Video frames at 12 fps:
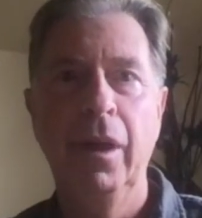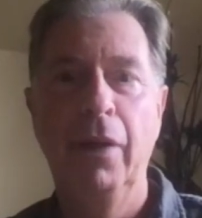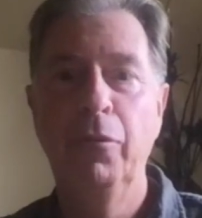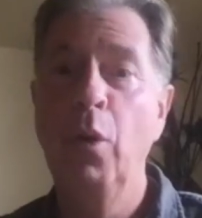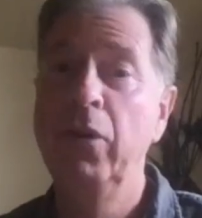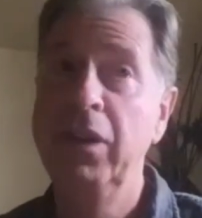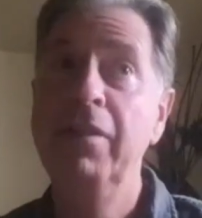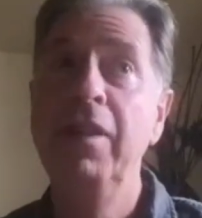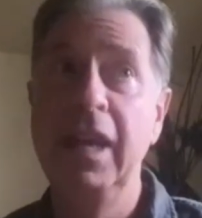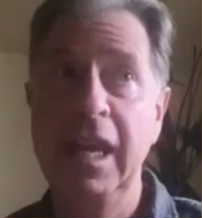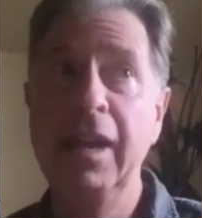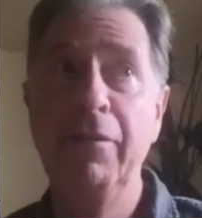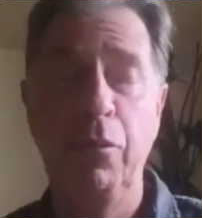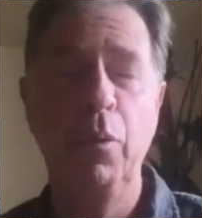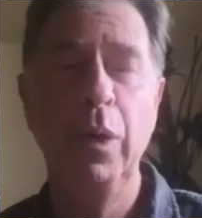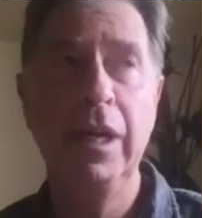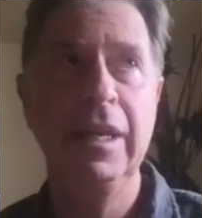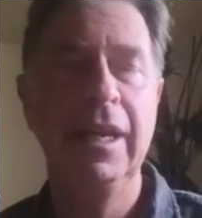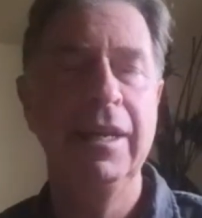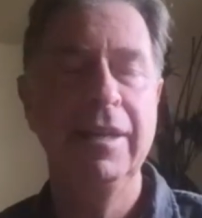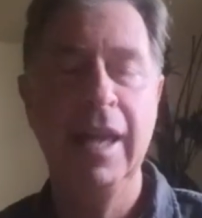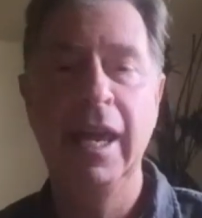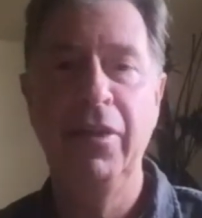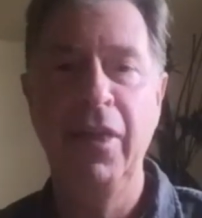of course even if we
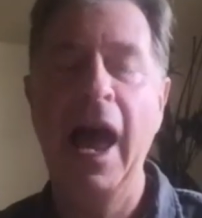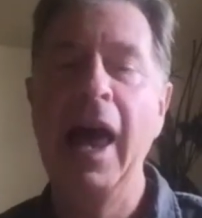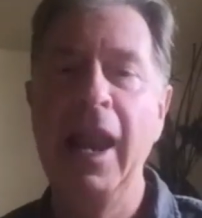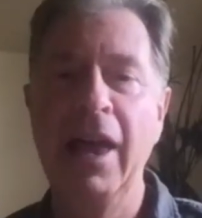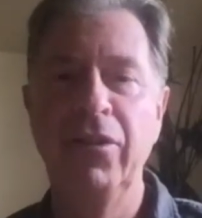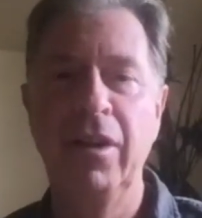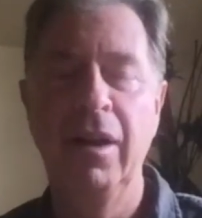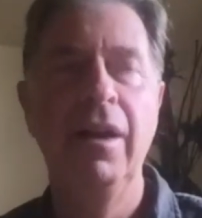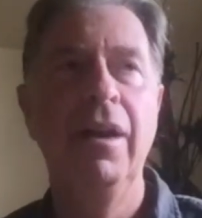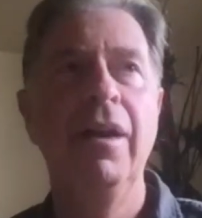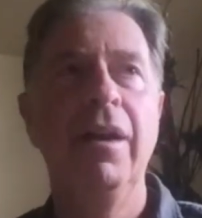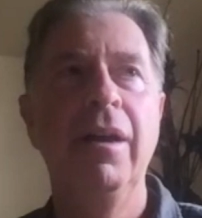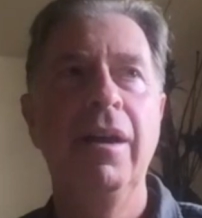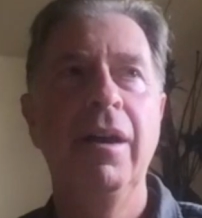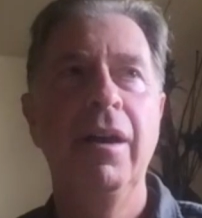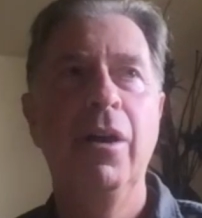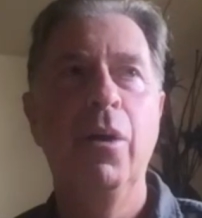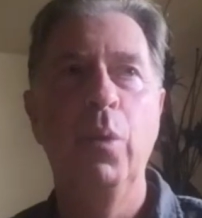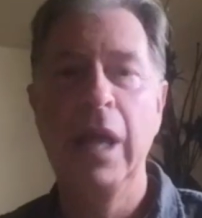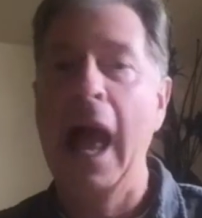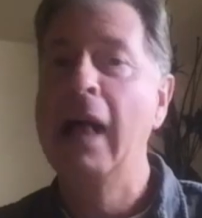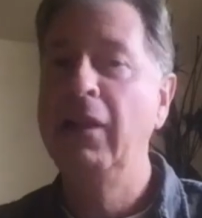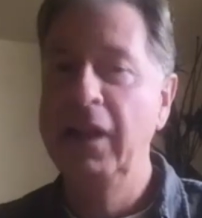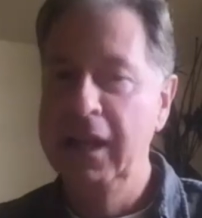take that as a
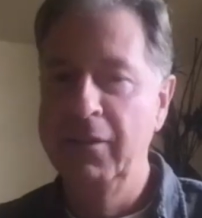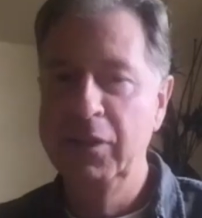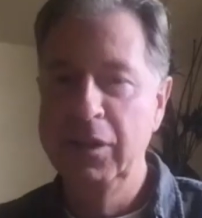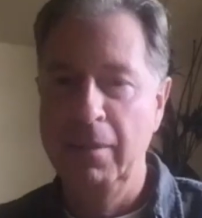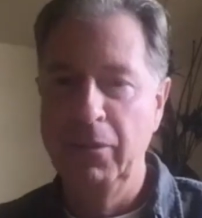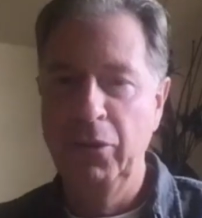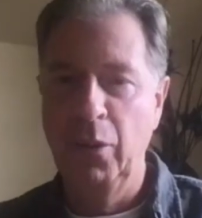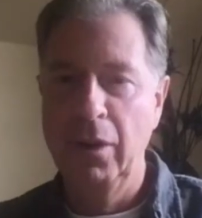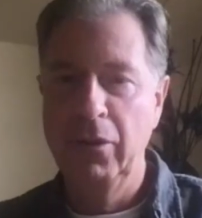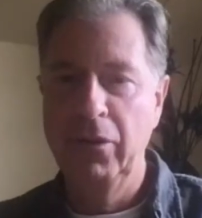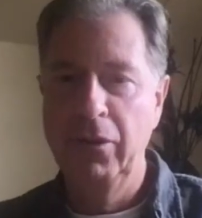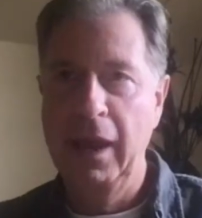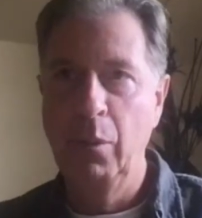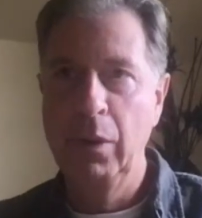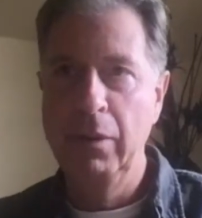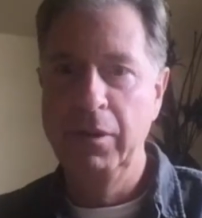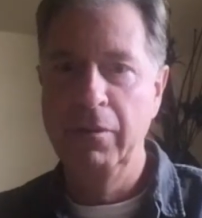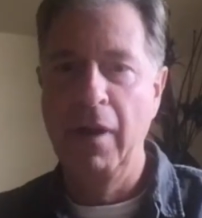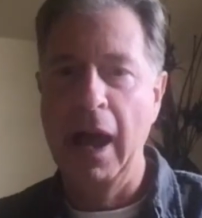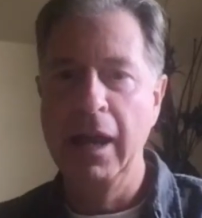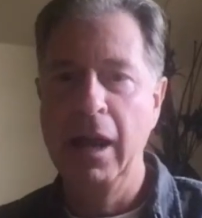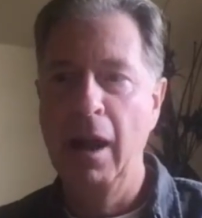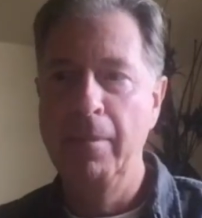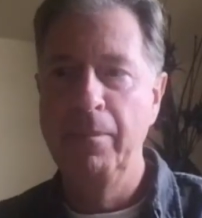reality of some sorts that we've
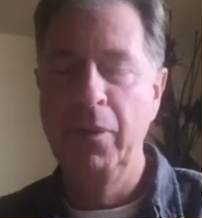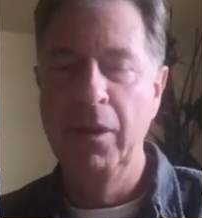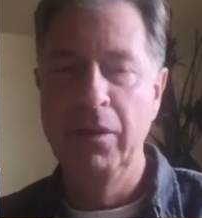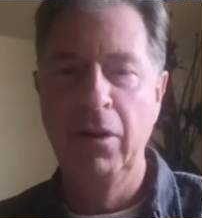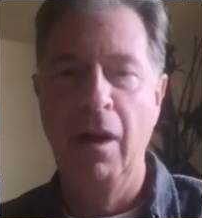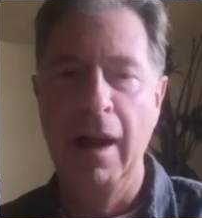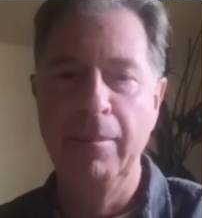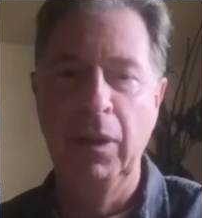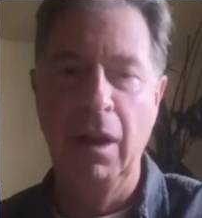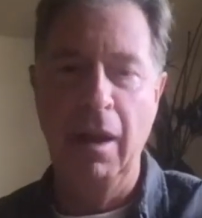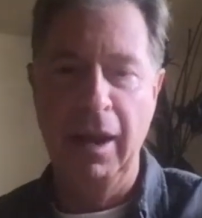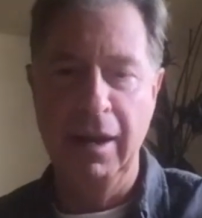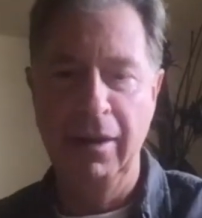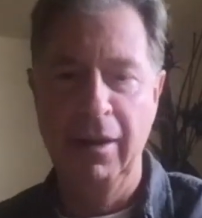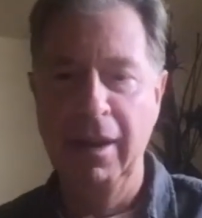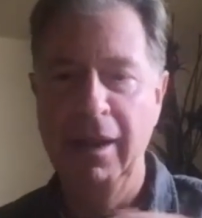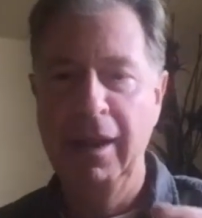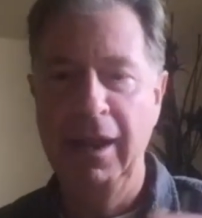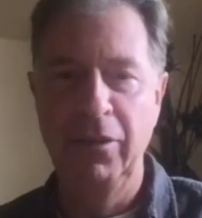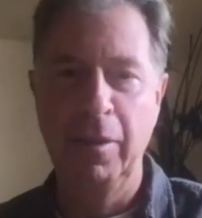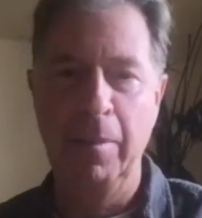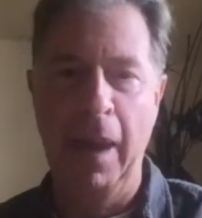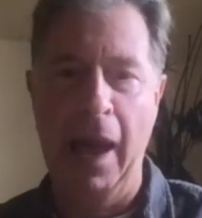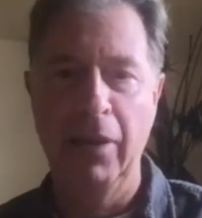divided up the timeline
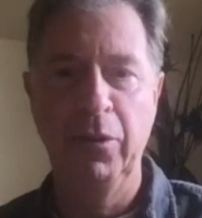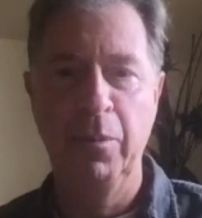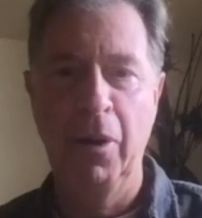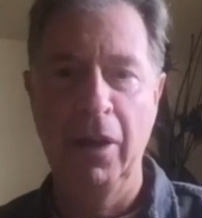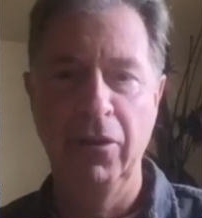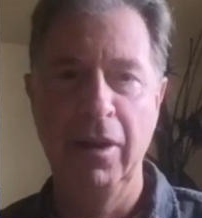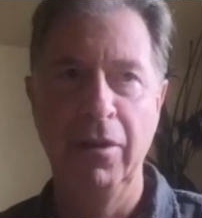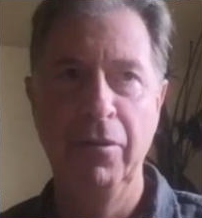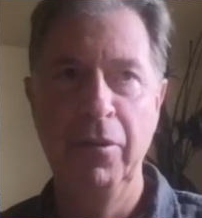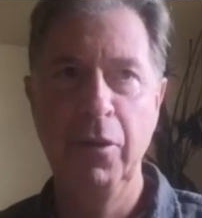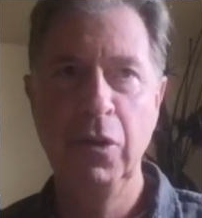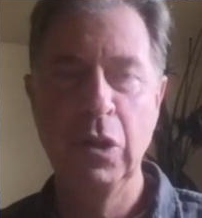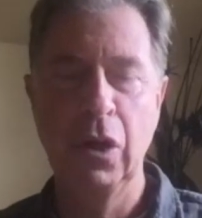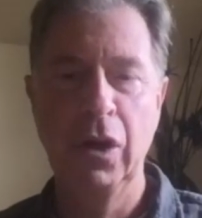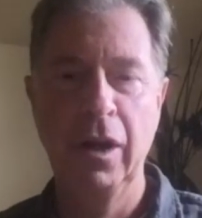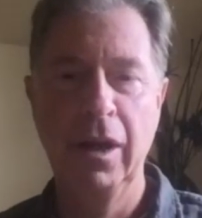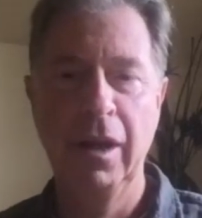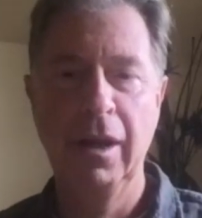into past present and future